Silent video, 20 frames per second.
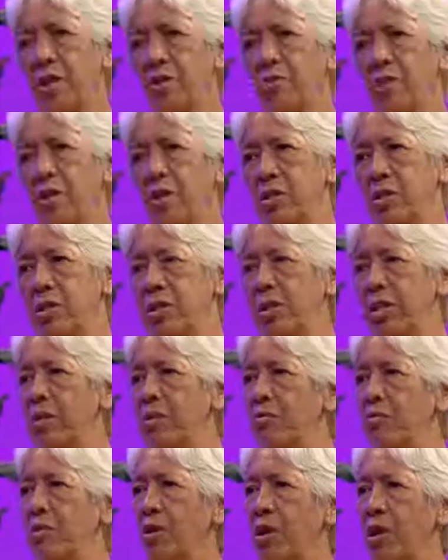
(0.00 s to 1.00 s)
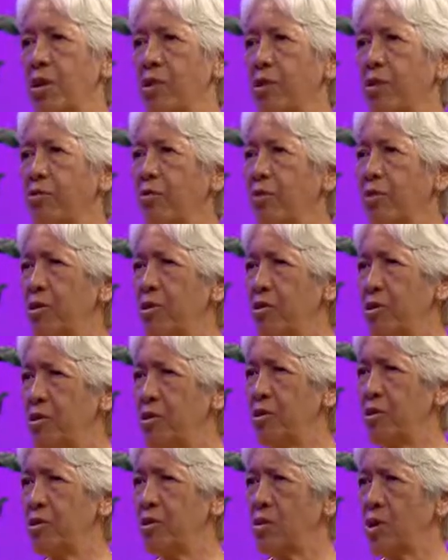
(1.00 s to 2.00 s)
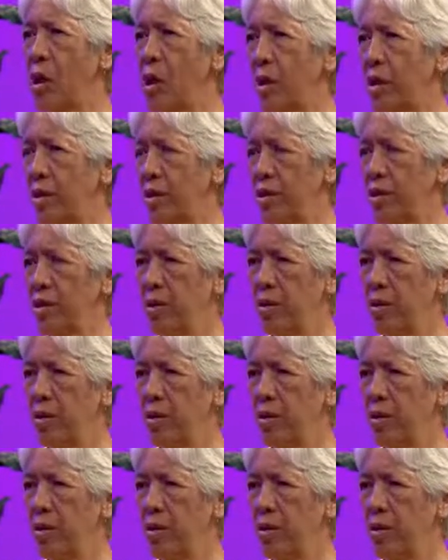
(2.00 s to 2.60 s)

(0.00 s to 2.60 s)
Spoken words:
I mentioned it at our first talk,